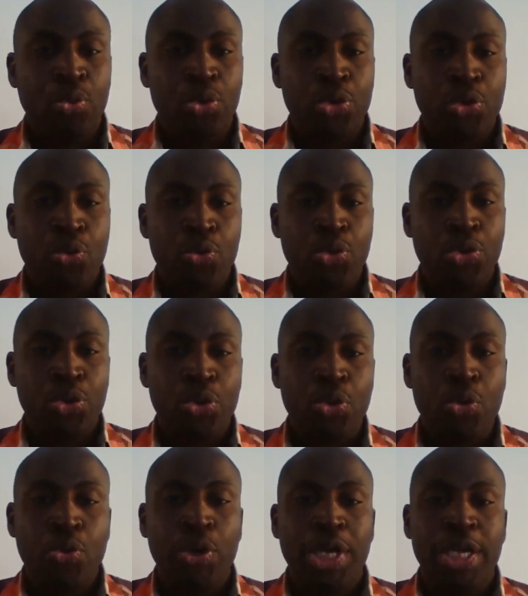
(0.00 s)
don't
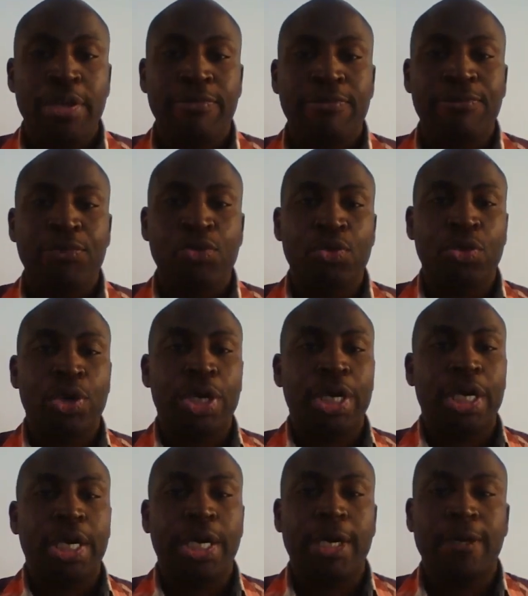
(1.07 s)
know if you
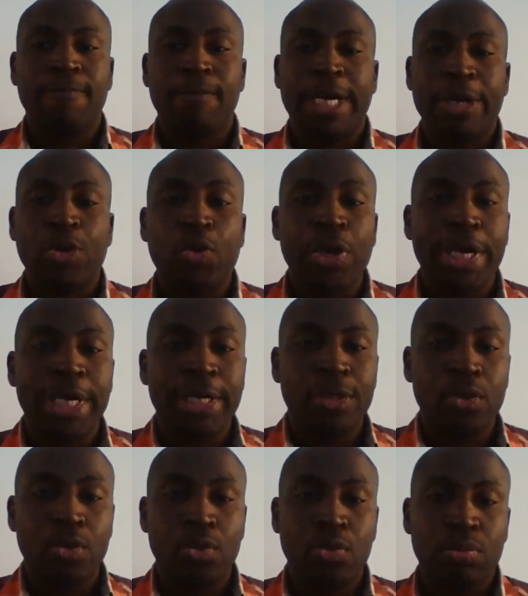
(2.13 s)
are going
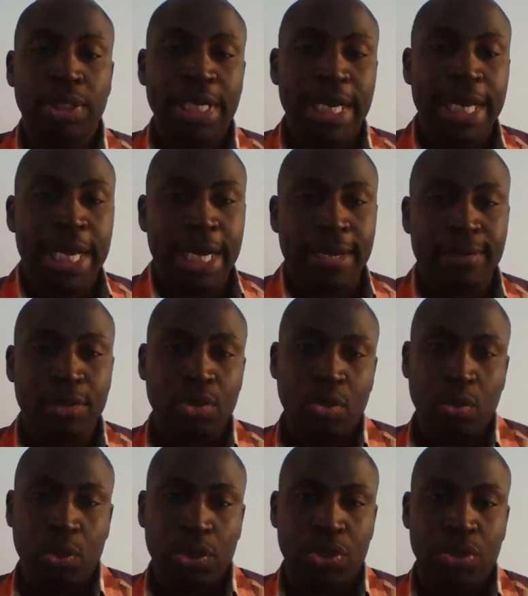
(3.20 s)
to take out
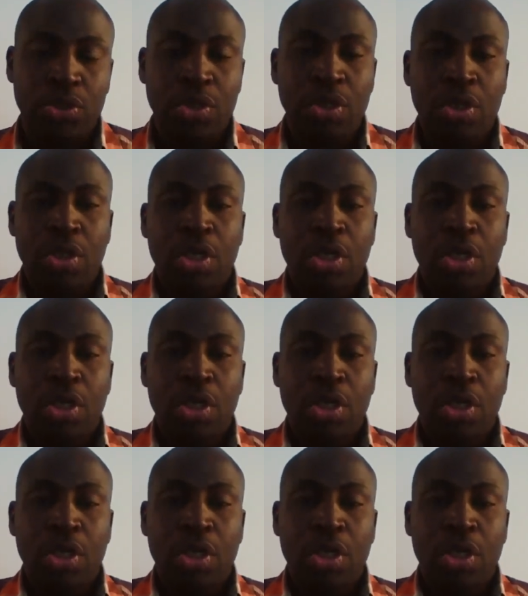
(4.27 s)
those